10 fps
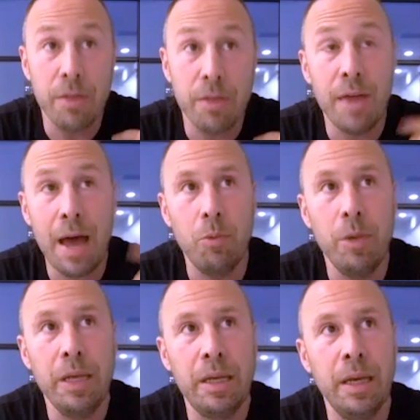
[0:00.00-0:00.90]
that
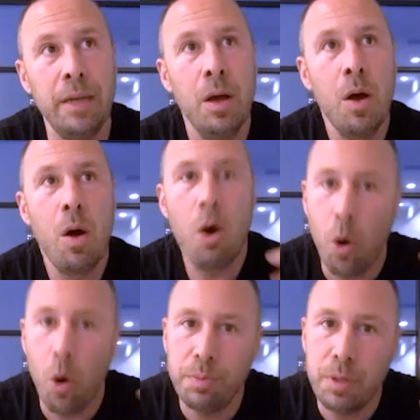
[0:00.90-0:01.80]
we can
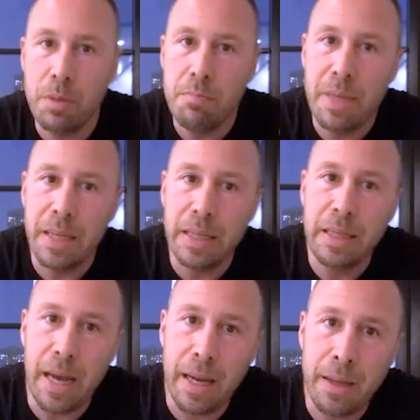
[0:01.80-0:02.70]
hope to
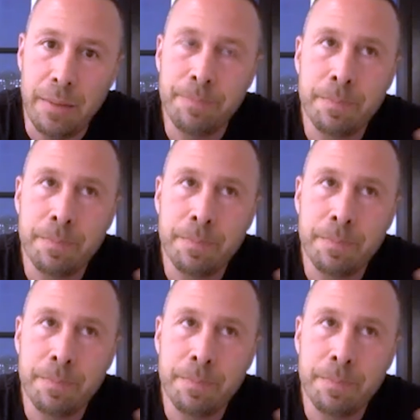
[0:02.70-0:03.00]
mitigate